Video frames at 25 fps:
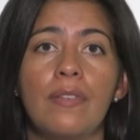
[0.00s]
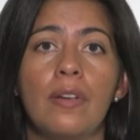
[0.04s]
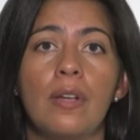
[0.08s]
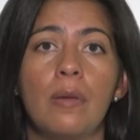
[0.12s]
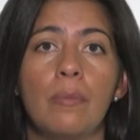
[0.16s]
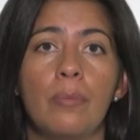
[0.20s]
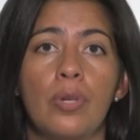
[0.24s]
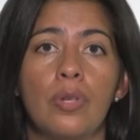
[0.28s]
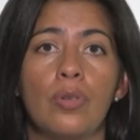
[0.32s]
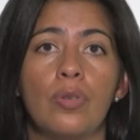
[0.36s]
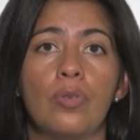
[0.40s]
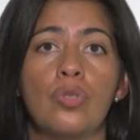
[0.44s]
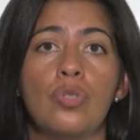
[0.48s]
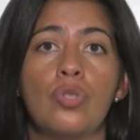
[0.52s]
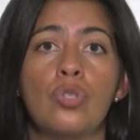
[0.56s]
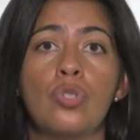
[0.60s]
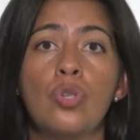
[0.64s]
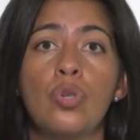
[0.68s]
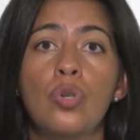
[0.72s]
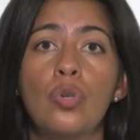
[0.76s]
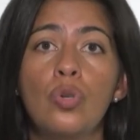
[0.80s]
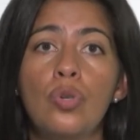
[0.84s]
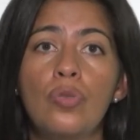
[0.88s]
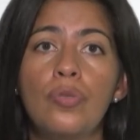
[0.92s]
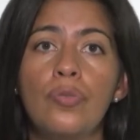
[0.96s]
albuterol
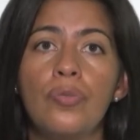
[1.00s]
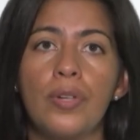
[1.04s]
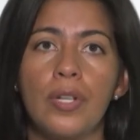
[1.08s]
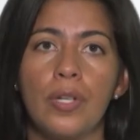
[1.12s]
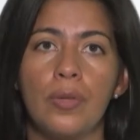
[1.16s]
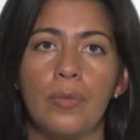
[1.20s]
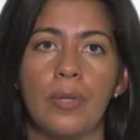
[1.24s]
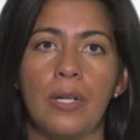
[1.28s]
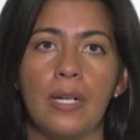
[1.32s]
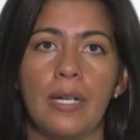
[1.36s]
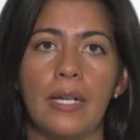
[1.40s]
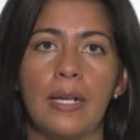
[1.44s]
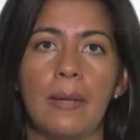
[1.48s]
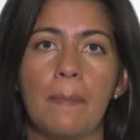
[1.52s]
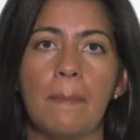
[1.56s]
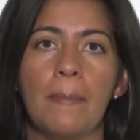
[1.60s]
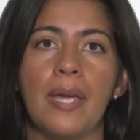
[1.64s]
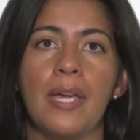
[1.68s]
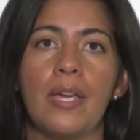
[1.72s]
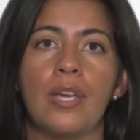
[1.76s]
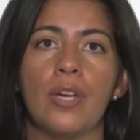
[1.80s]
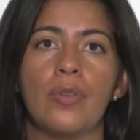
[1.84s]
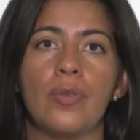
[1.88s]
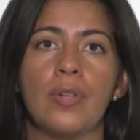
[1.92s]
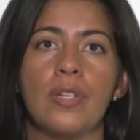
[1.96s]
too frequently
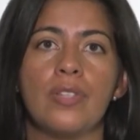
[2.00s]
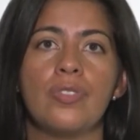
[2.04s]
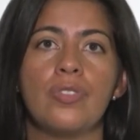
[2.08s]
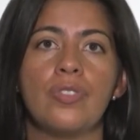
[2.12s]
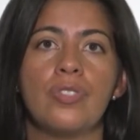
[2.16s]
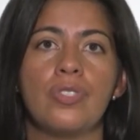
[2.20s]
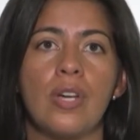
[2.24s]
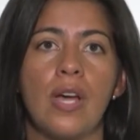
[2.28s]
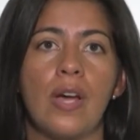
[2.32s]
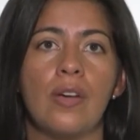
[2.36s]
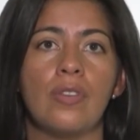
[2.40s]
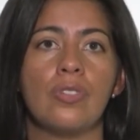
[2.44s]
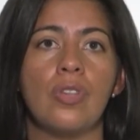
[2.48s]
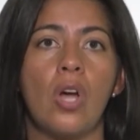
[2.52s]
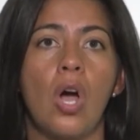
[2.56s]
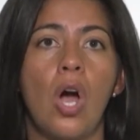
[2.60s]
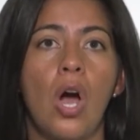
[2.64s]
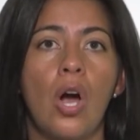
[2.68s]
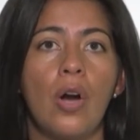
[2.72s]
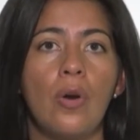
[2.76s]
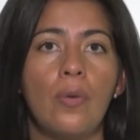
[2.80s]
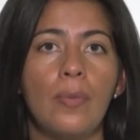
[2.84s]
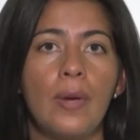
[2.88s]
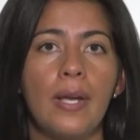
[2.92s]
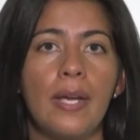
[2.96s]
may increase your child's
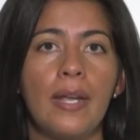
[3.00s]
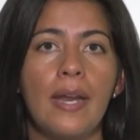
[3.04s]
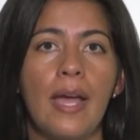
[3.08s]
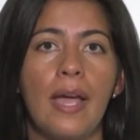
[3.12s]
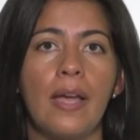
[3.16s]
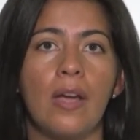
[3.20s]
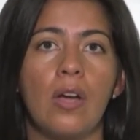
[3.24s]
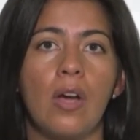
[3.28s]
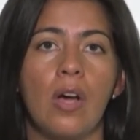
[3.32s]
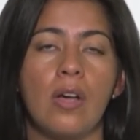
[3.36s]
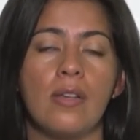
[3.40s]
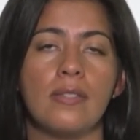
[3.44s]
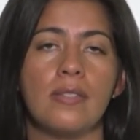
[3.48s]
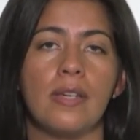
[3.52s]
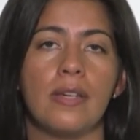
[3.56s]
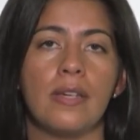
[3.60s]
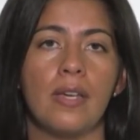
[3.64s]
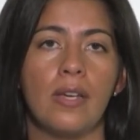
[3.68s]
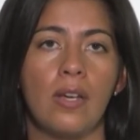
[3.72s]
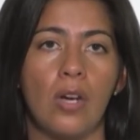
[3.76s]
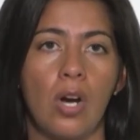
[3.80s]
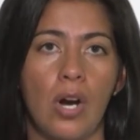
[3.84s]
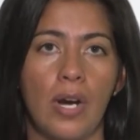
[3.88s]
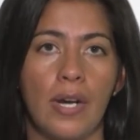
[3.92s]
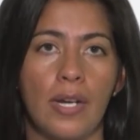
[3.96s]
heart rate and cause
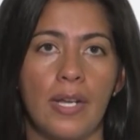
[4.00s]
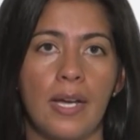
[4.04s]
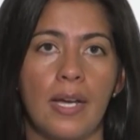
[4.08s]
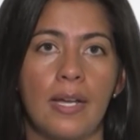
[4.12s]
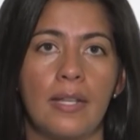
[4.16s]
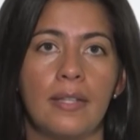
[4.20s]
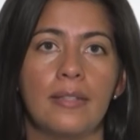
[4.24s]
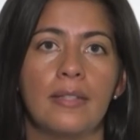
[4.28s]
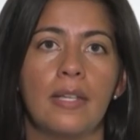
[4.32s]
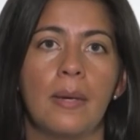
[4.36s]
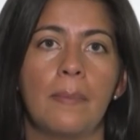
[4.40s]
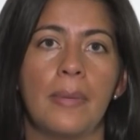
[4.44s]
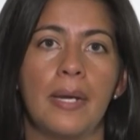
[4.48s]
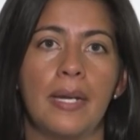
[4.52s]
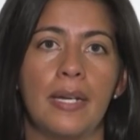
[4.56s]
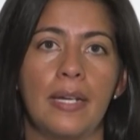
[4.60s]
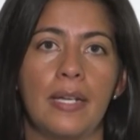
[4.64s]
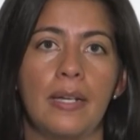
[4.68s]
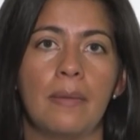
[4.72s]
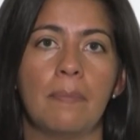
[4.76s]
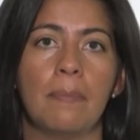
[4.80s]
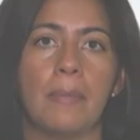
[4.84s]
tachycardia that may need